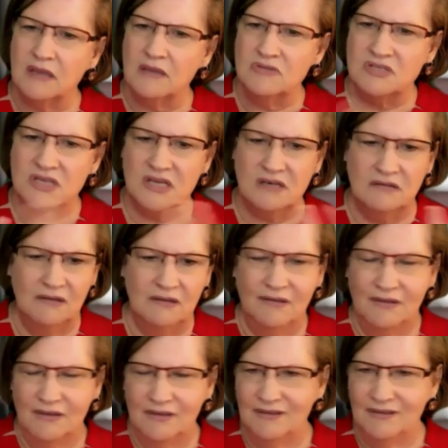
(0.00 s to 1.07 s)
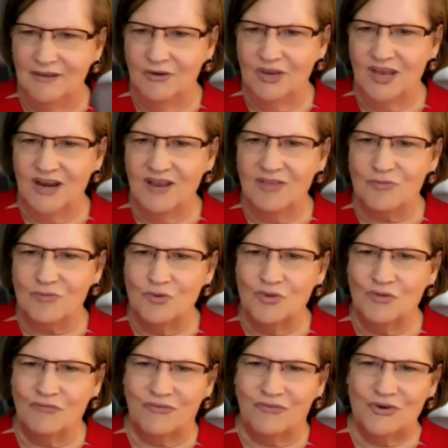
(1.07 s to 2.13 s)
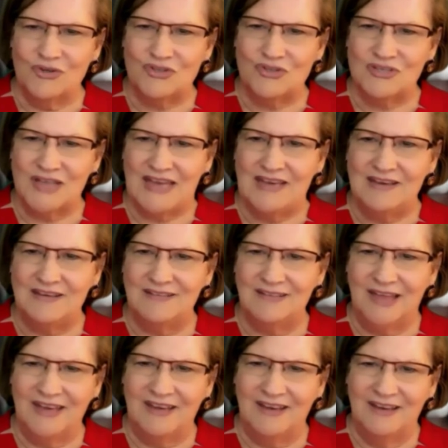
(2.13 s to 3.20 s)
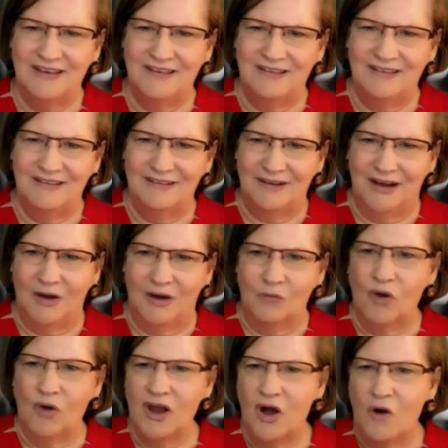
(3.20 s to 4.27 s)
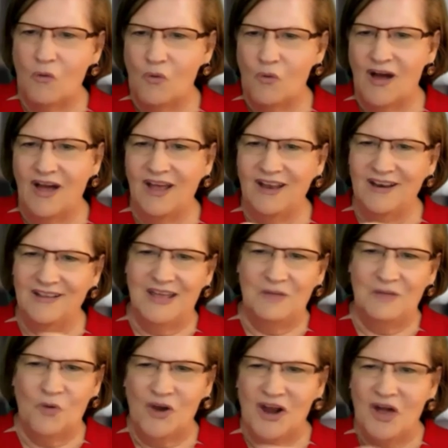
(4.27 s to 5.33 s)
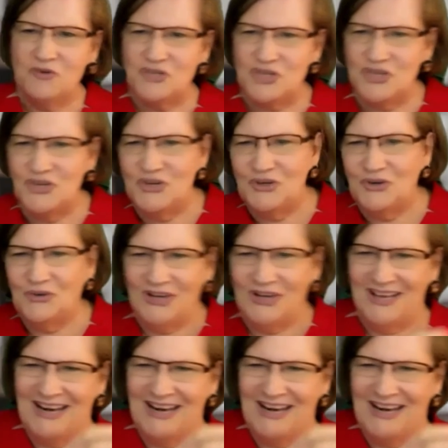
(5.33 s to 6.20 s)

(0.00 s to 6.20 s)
You said, getting through the first like 101 and then 102.